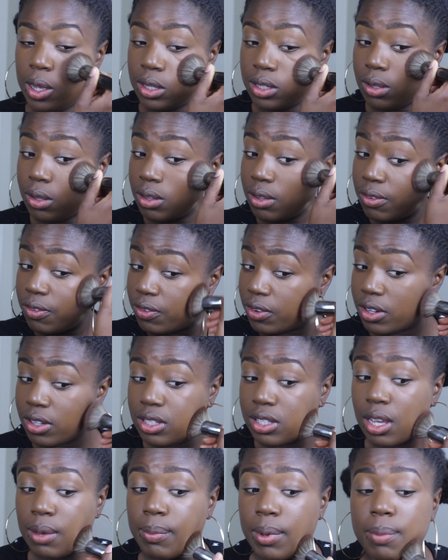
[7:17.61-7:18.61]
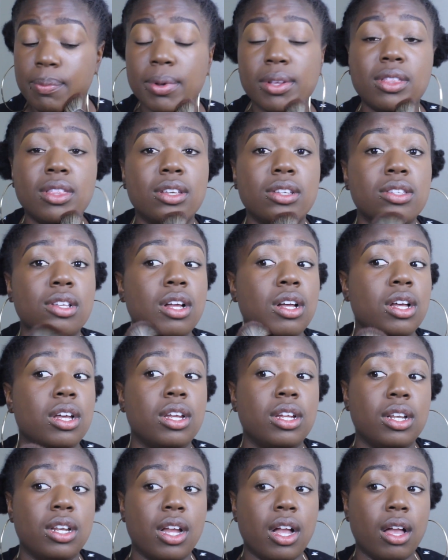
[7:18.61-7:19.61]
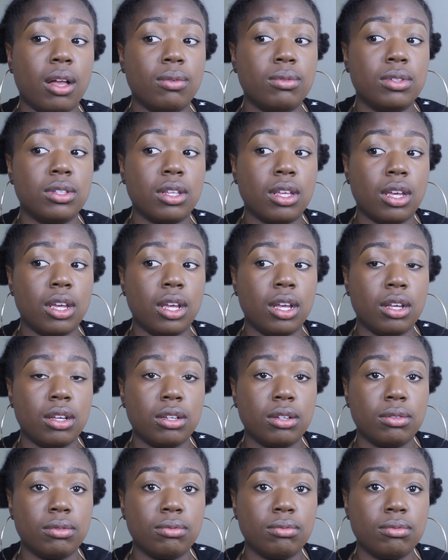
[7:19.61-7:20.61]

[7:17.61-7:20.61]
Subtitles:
So the first time I put this on, I was like,